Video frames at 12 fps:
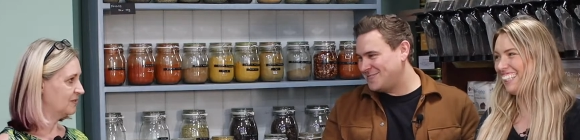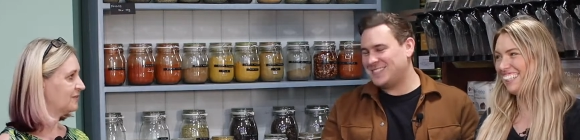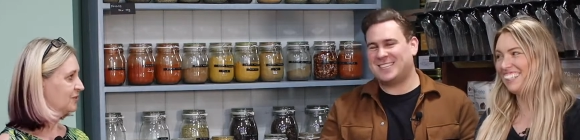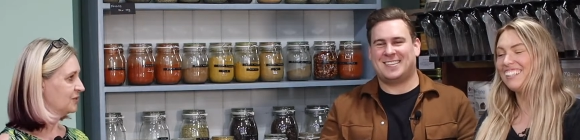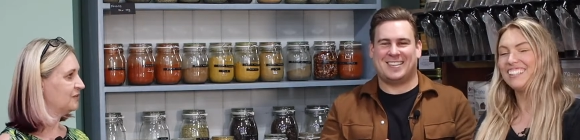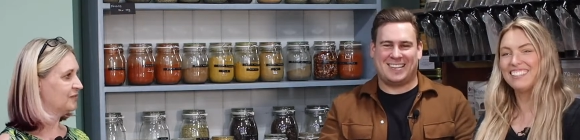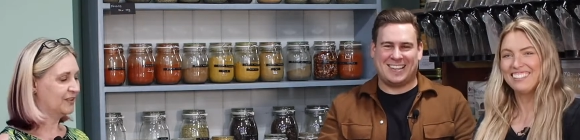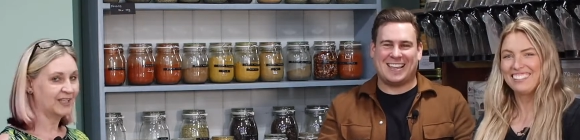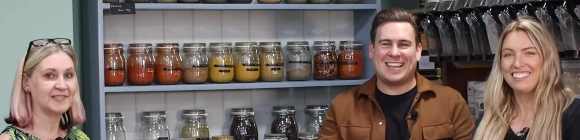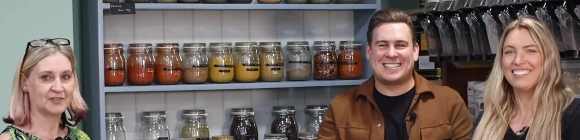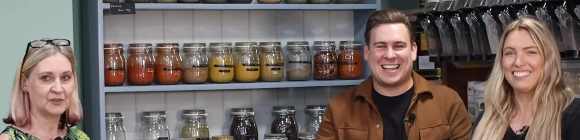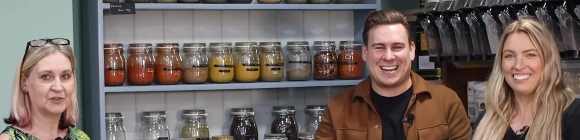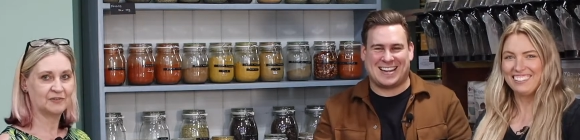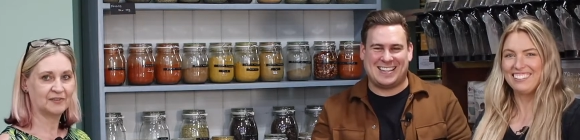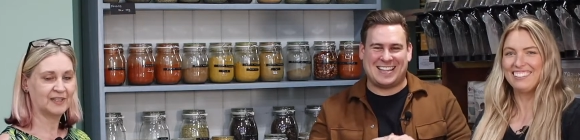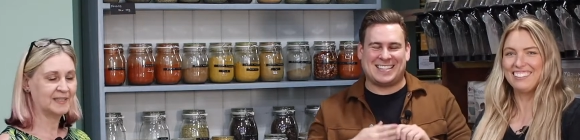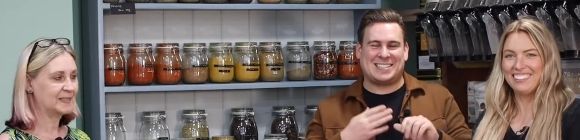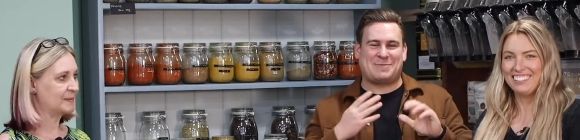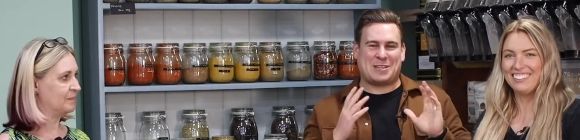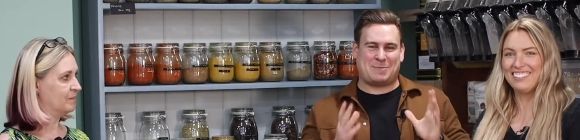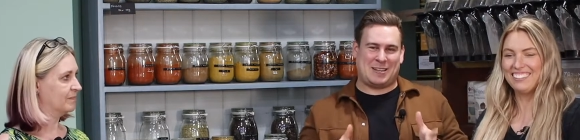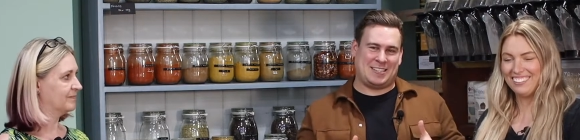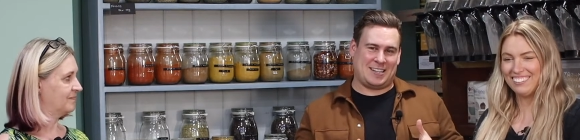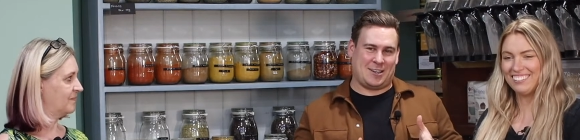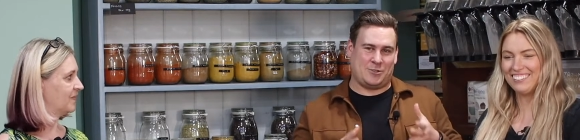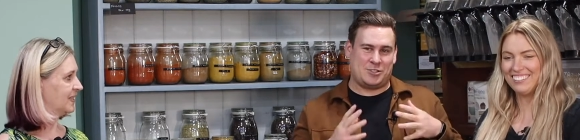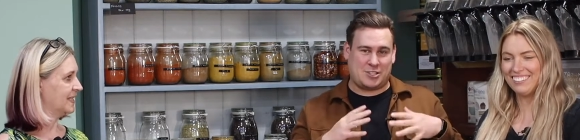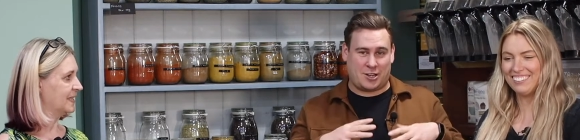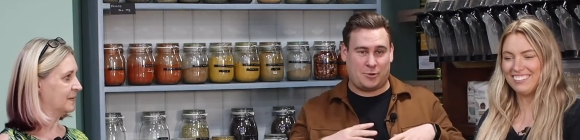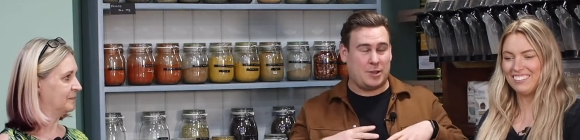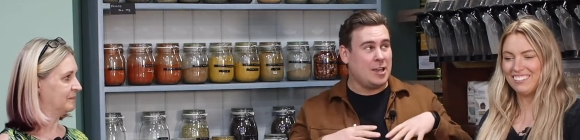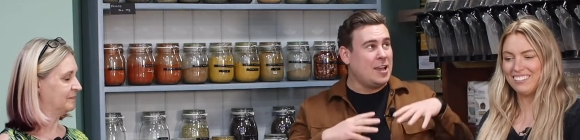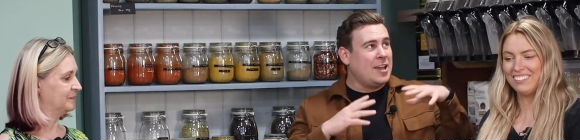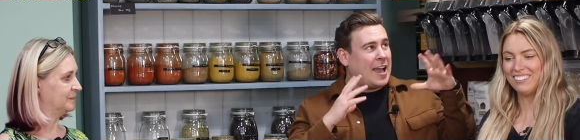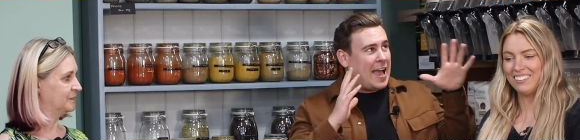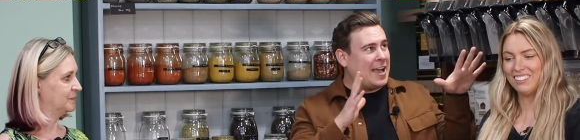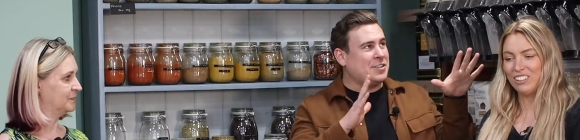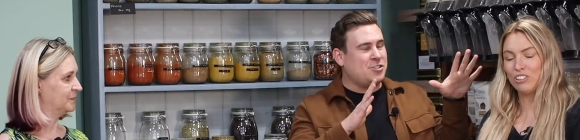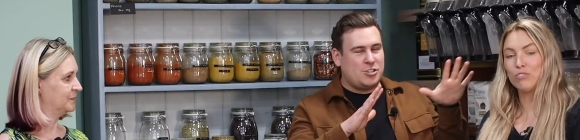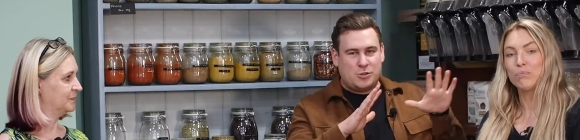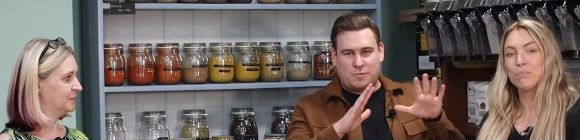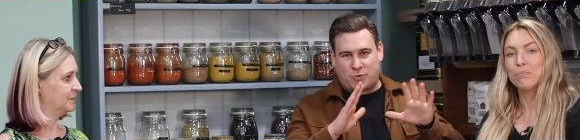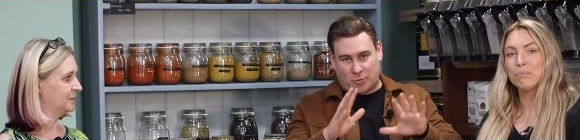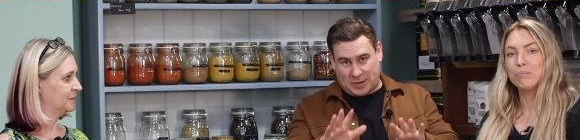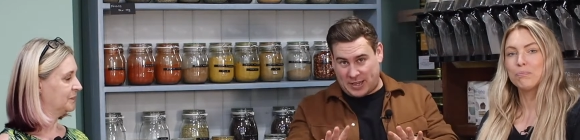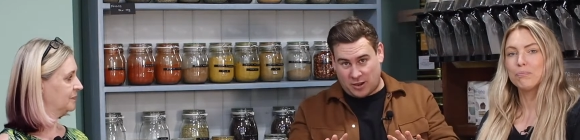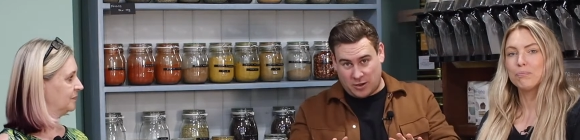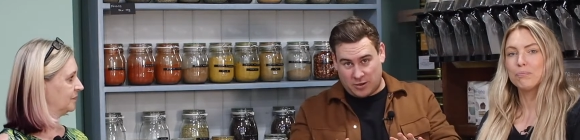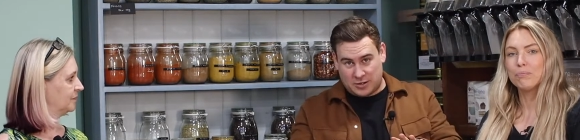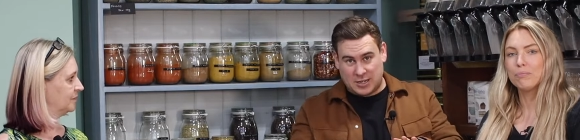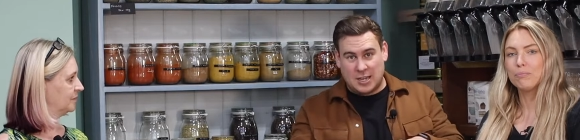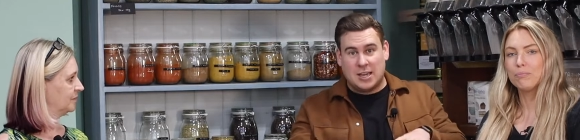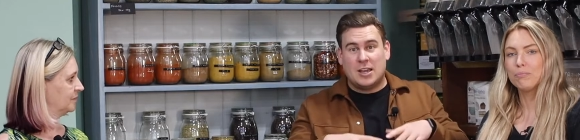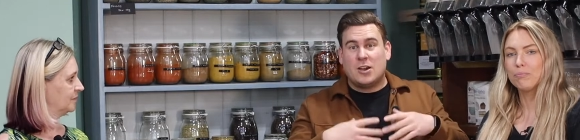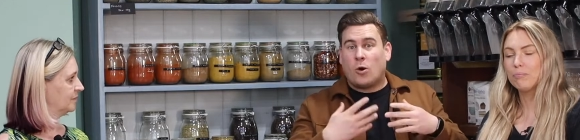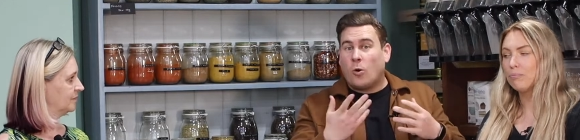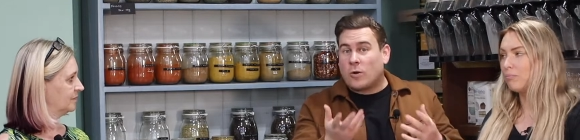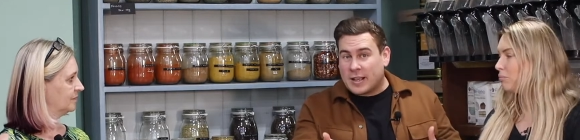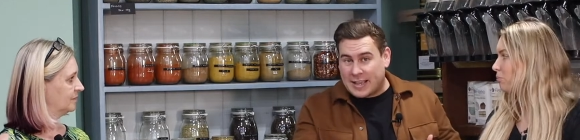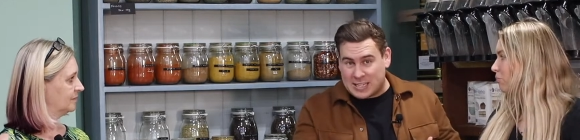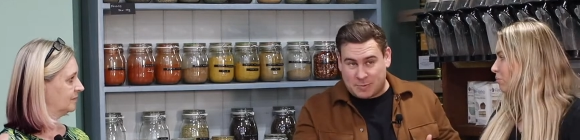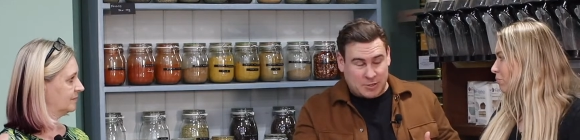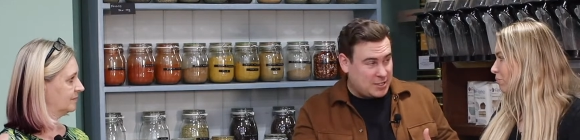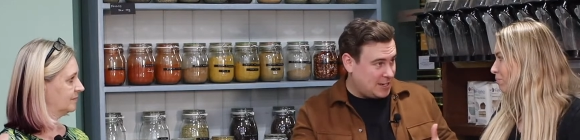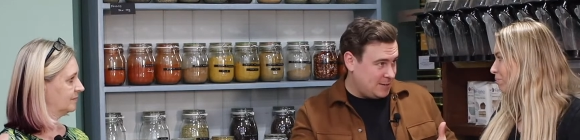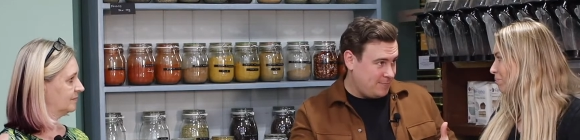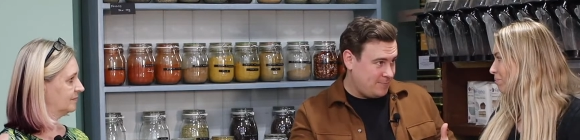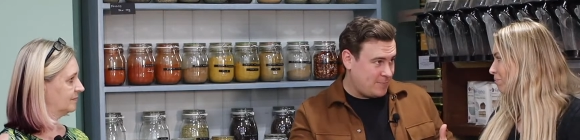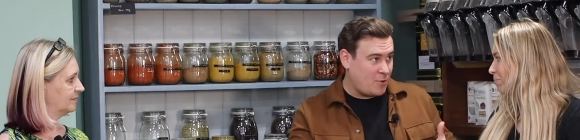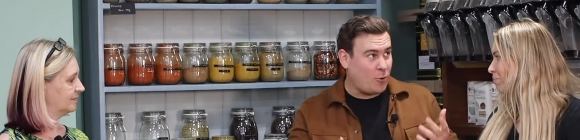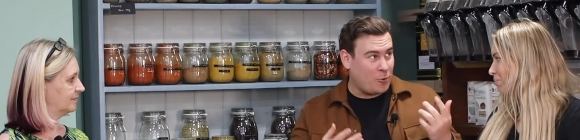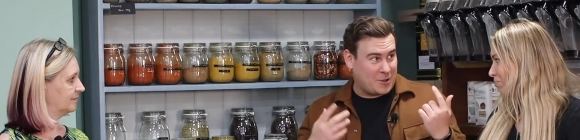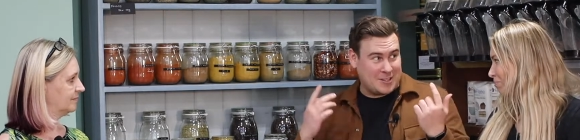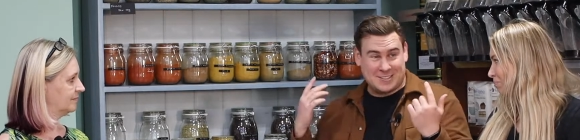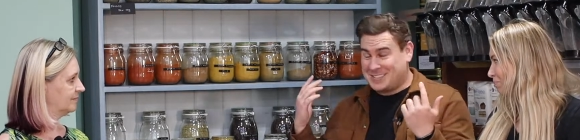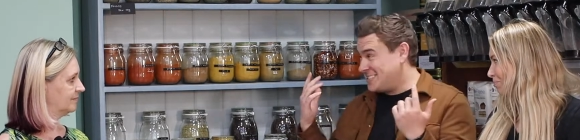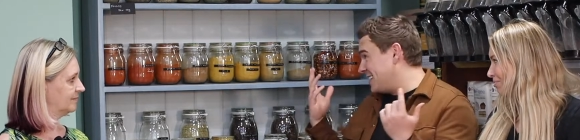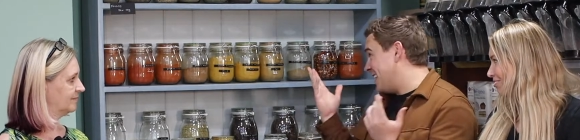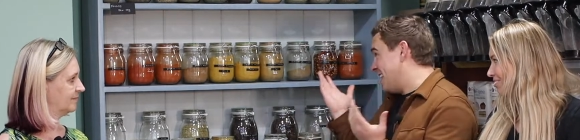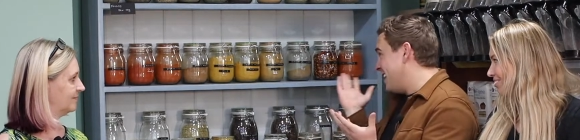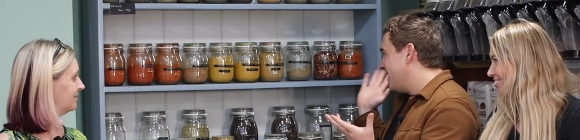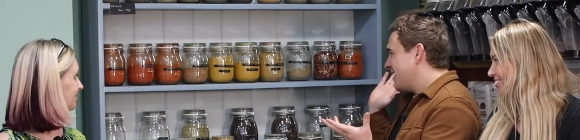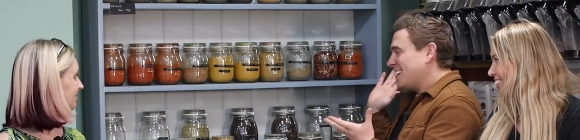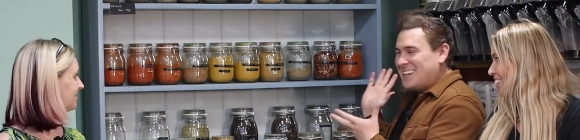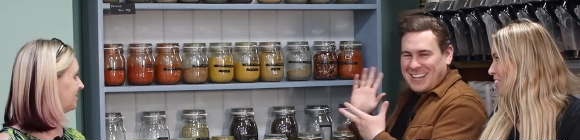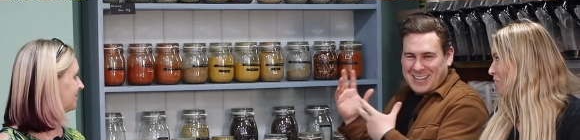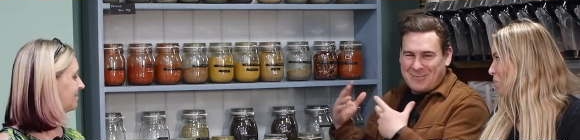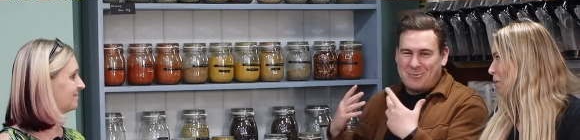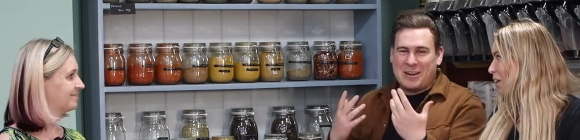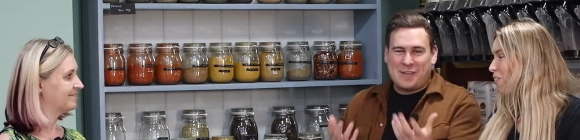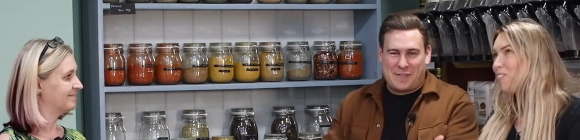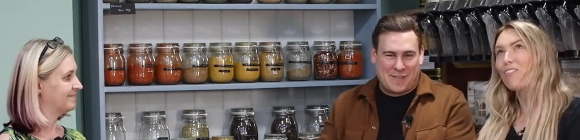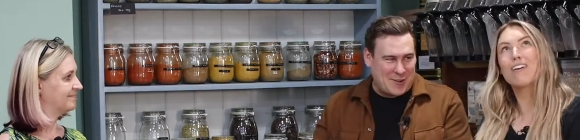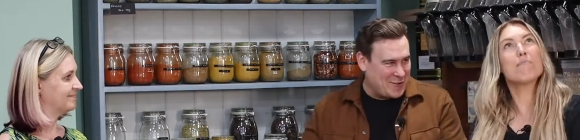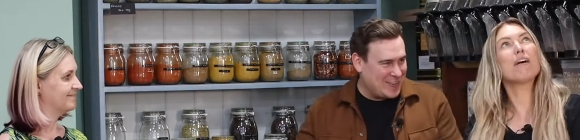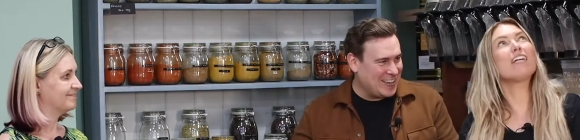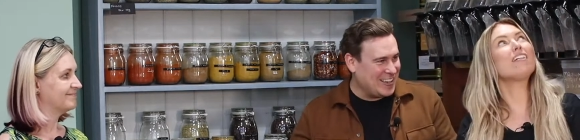Speaker 1: Good, good advice. Exactly, good advice. that's the best place to go. Yeah. So, as you've probably heard, or can guess by the name, or can see, that refill.